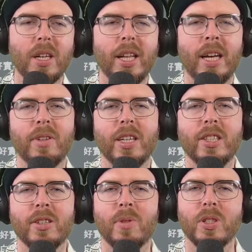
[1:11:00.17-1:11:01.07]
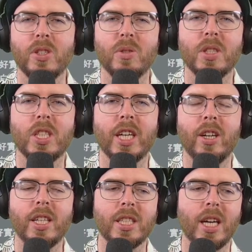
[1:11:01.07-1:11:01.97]
I'll have an idea of what to do with the
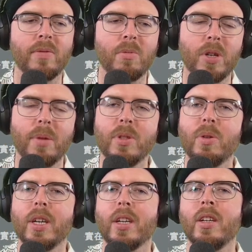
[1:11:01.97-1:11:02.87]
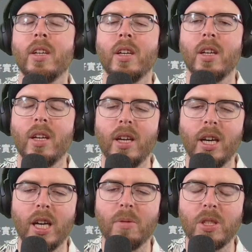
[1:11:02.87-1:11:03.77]
channel aside from what I'm doing.
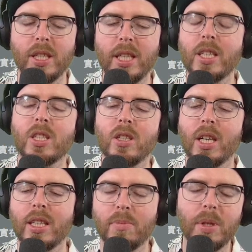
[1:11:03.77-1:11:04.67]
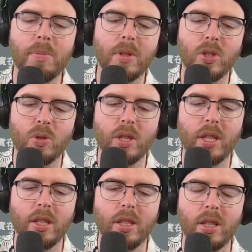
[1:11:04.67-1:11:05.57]
Which I think is good. I think people enjoy
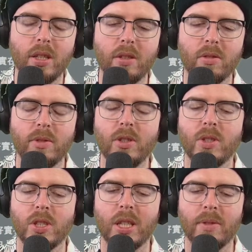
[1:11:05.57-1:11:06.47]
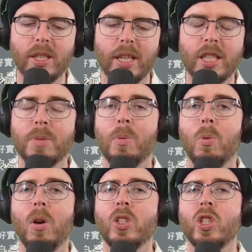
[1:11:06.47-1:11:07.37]
the reviews and stuff like that because people
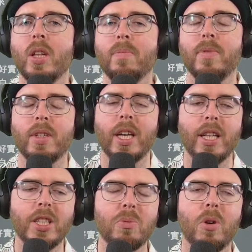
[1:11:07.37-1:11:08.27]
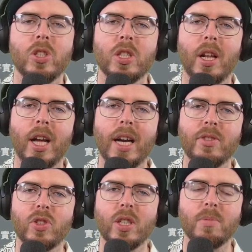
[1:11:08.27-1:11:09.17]
watch them. Or they at least watch the live
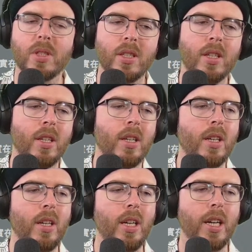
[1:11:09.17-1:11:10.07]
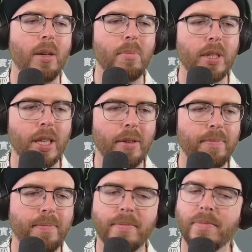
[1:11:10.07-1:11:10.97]
streams. But yeah.
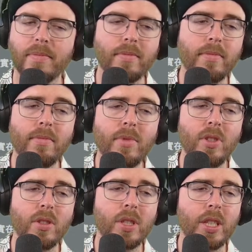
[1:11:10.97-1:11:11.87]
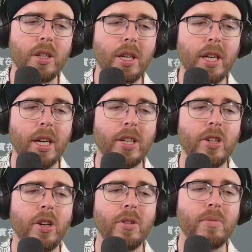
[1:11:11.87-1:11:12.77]
So Teoria, I don't
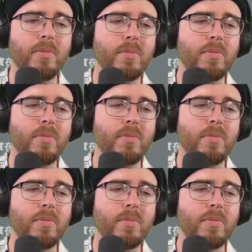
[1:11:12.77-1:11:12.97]
know.